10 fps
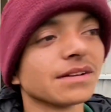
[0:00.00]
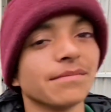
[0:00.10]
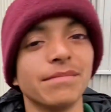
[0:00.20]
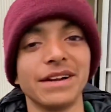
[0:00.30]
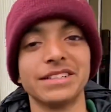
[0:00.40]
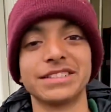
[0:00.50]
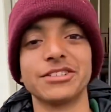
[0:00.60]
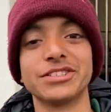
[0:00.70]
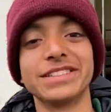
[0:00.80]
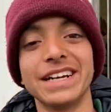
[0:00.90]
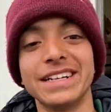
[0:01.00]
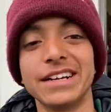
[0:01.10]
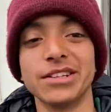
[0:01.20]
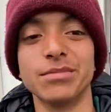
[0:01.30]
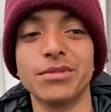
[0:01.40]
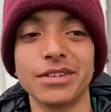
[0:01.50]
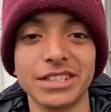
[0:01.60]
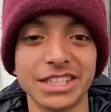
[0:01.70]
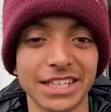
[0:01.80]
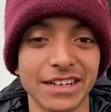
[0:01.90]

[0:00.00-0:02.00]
About to just go sand down the board, check it